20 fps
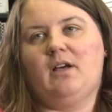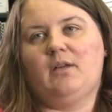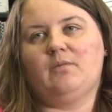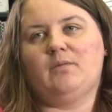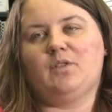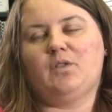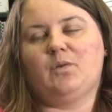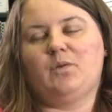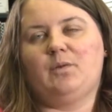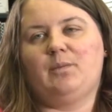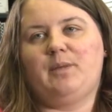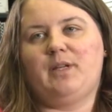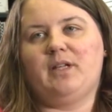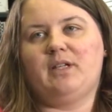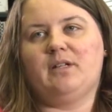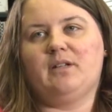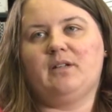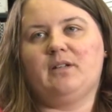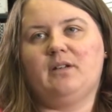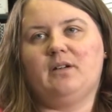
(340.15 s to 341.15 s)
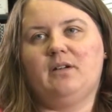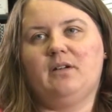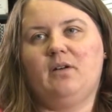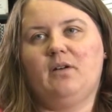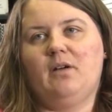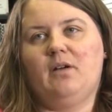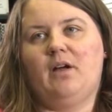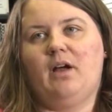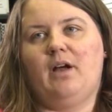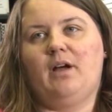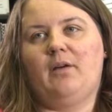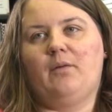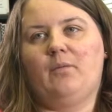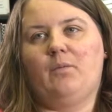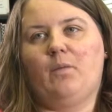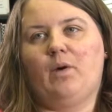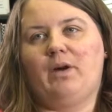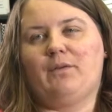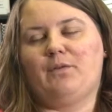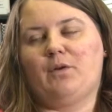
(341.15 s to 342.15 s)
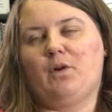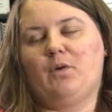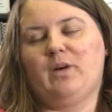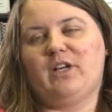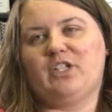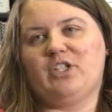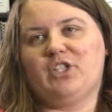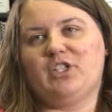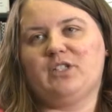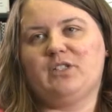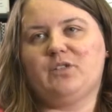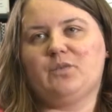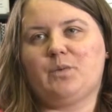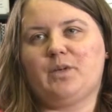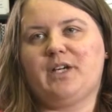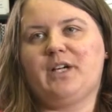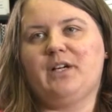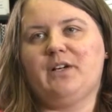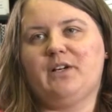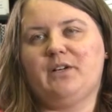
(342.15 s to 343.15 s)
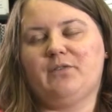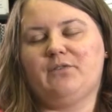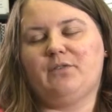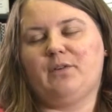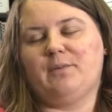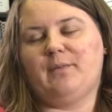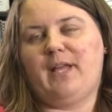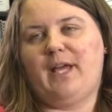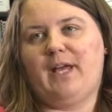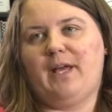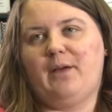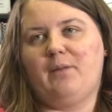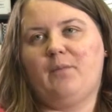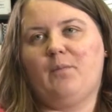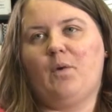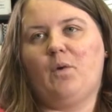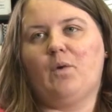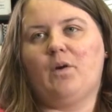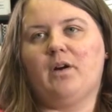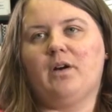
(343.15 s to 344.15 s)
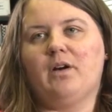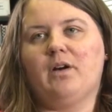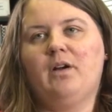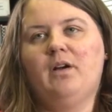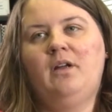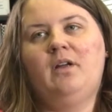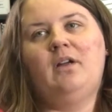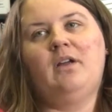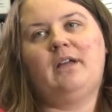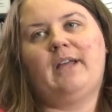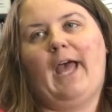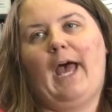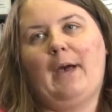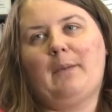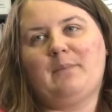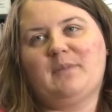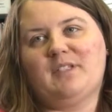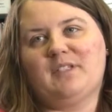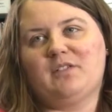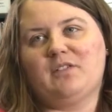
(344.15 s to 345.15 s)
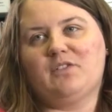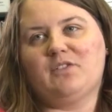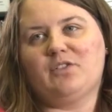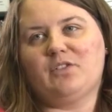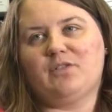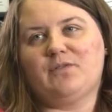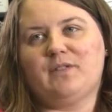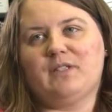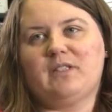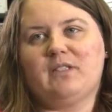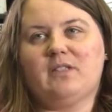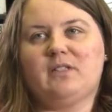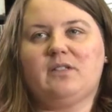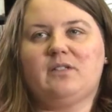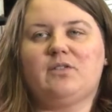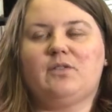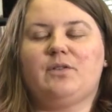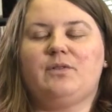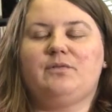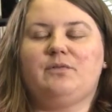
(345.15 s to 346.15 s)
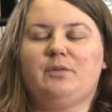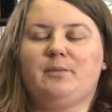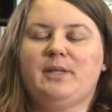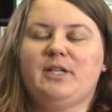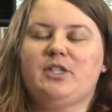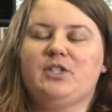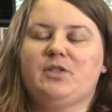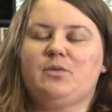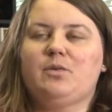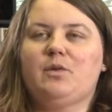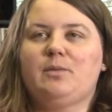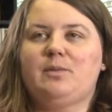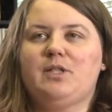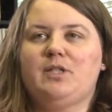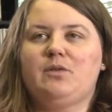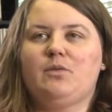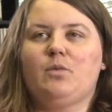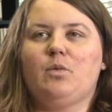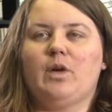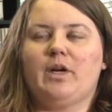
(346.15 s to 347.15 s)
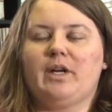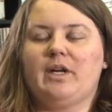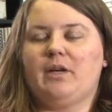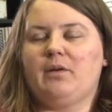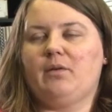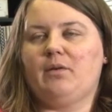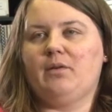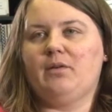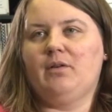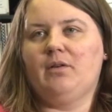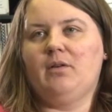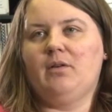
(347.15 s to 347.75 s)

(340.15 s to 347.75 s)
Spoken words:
So we'll be whatever questions we're hearing from them or gaps in services or information, we'll be working